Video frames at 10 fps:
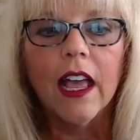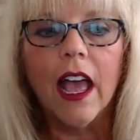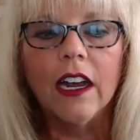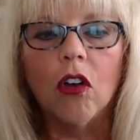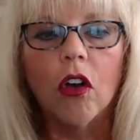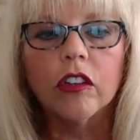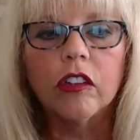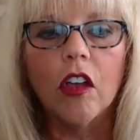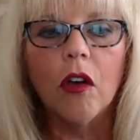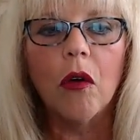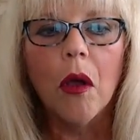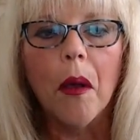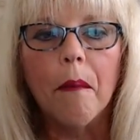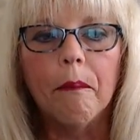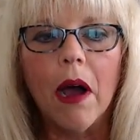And also,
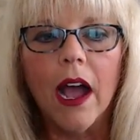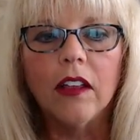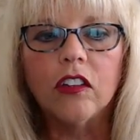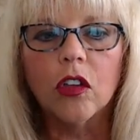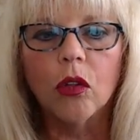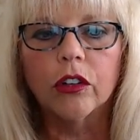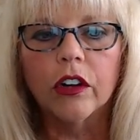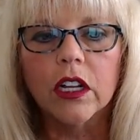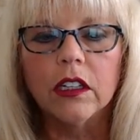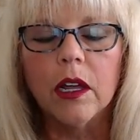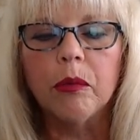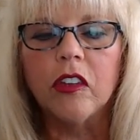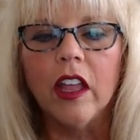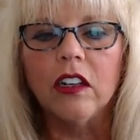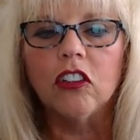my solar eclipse
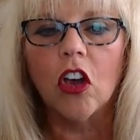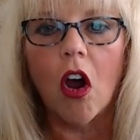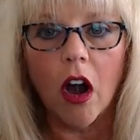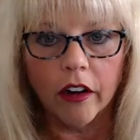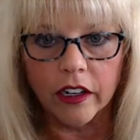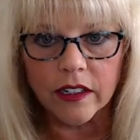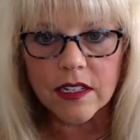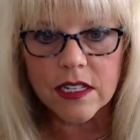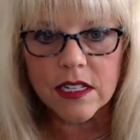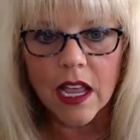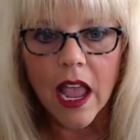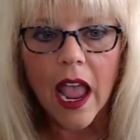in Taurus,